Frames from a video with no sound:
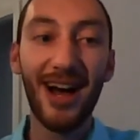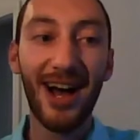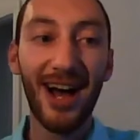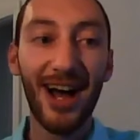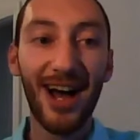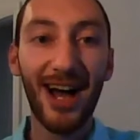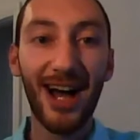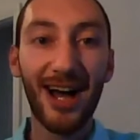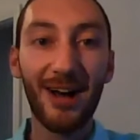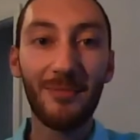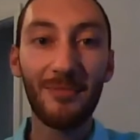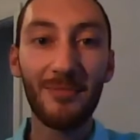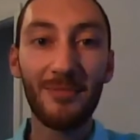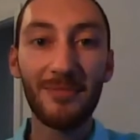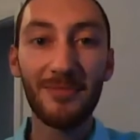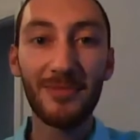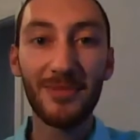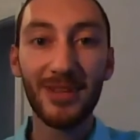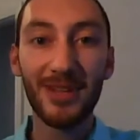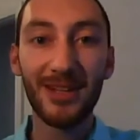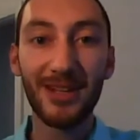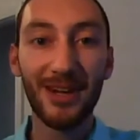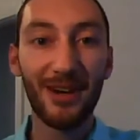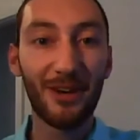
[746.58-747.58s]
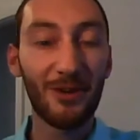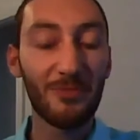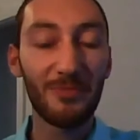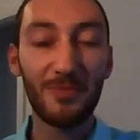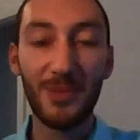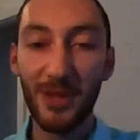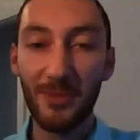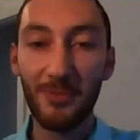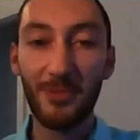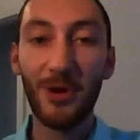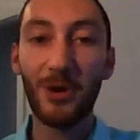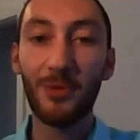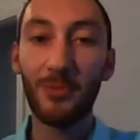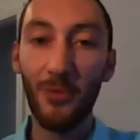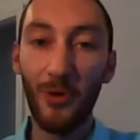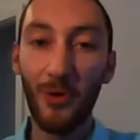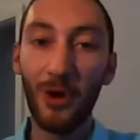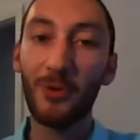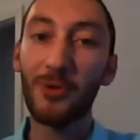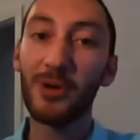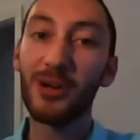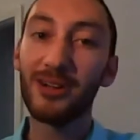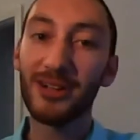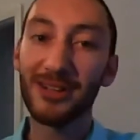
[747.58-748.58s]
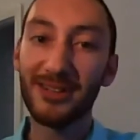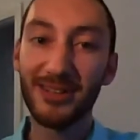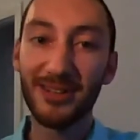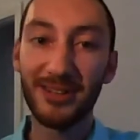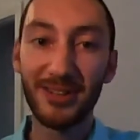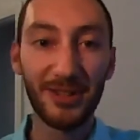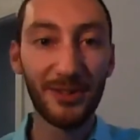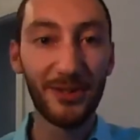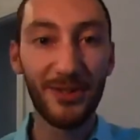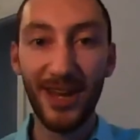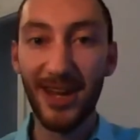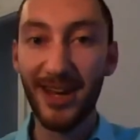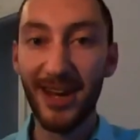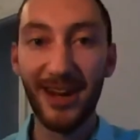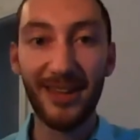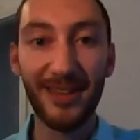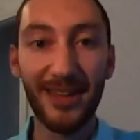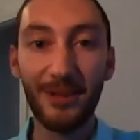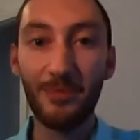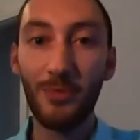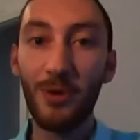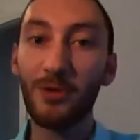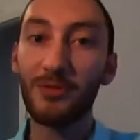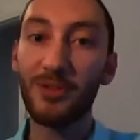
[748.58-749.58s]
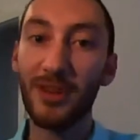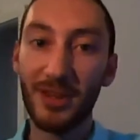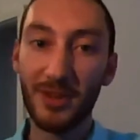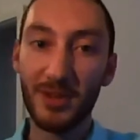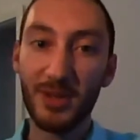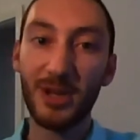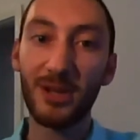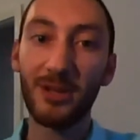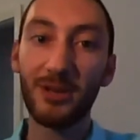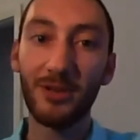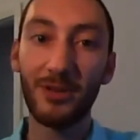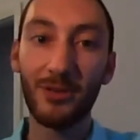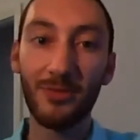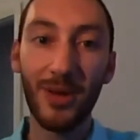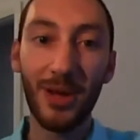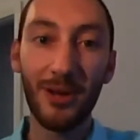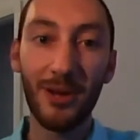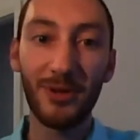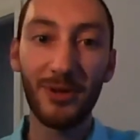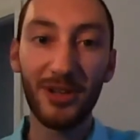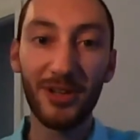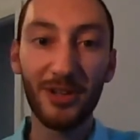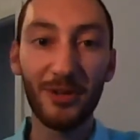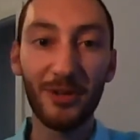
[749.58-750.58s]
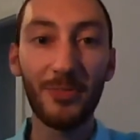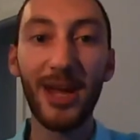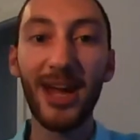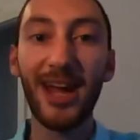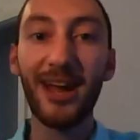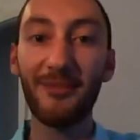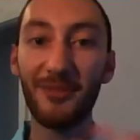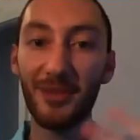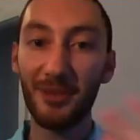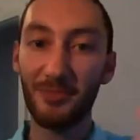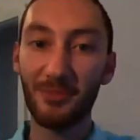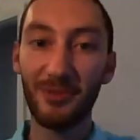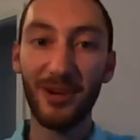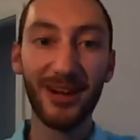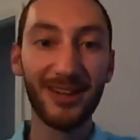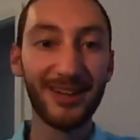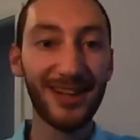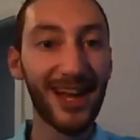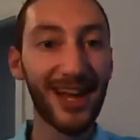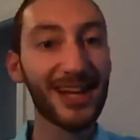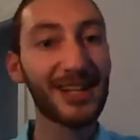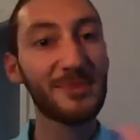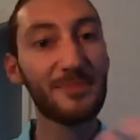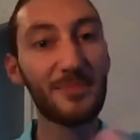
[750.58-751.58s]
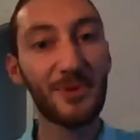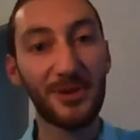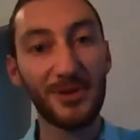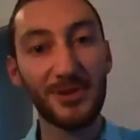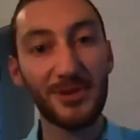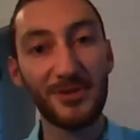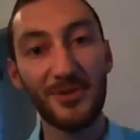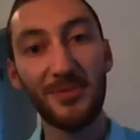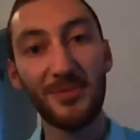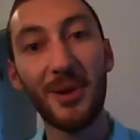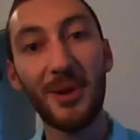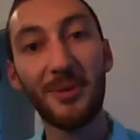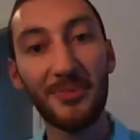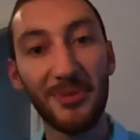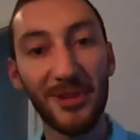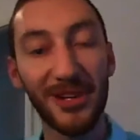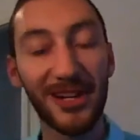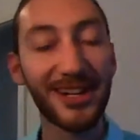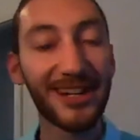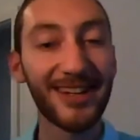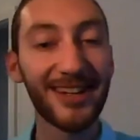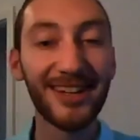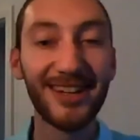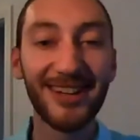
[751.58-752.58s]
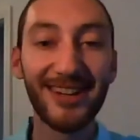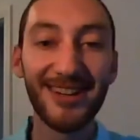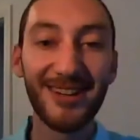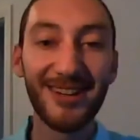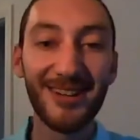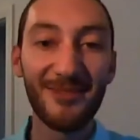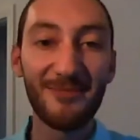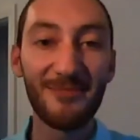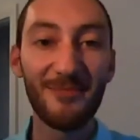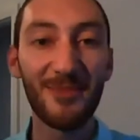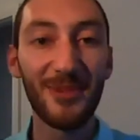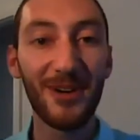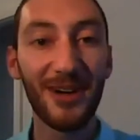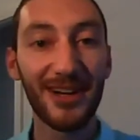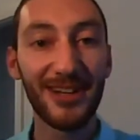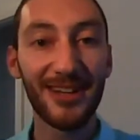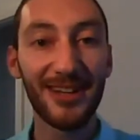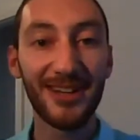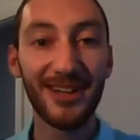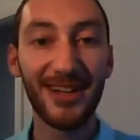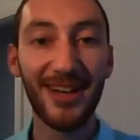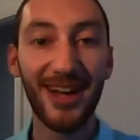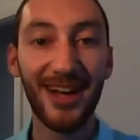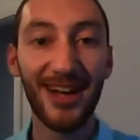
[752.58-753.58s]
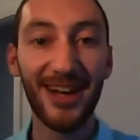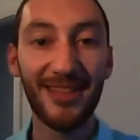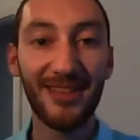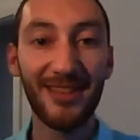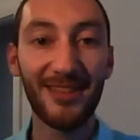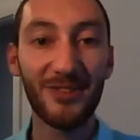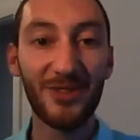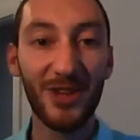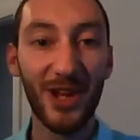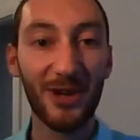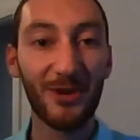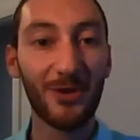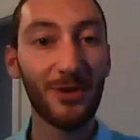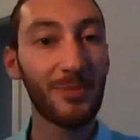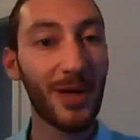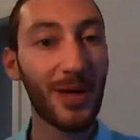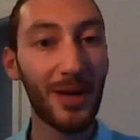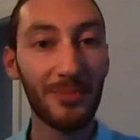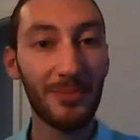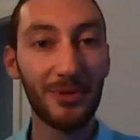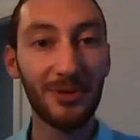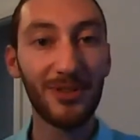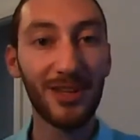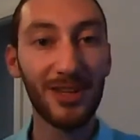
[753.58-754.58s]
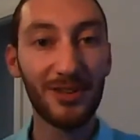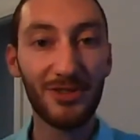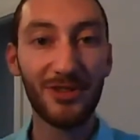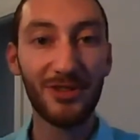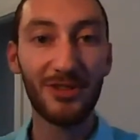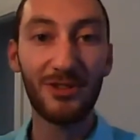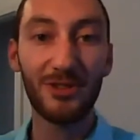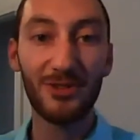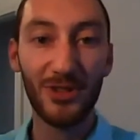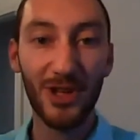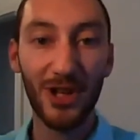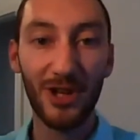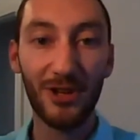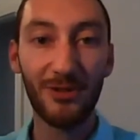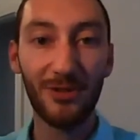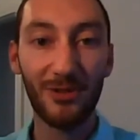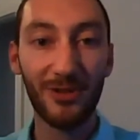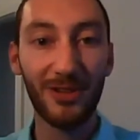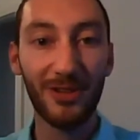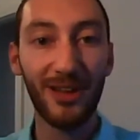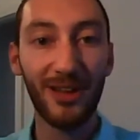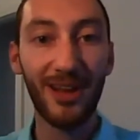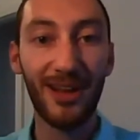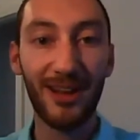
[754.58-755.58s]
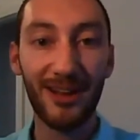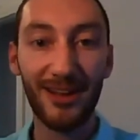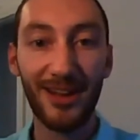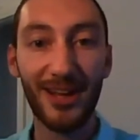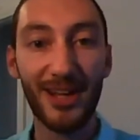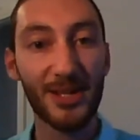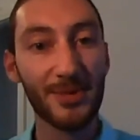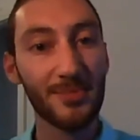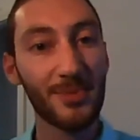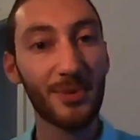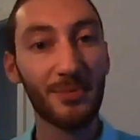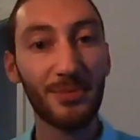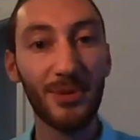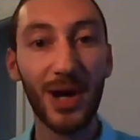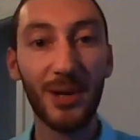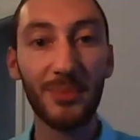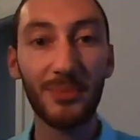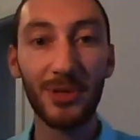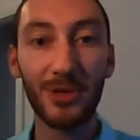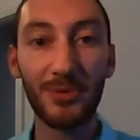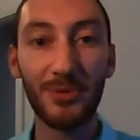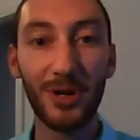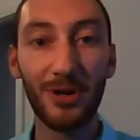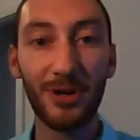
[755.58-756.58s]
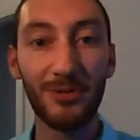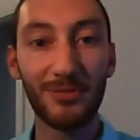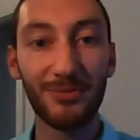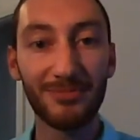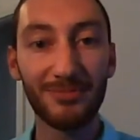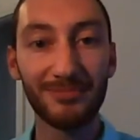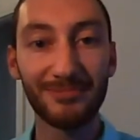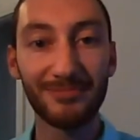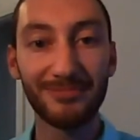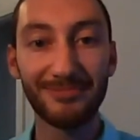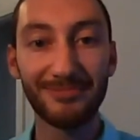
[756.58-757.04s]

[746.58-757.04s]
you know, people are more willing to do that, and they won't necessarily remember. You may have the brand experts remembering, but the general population, your general customer, probably won't.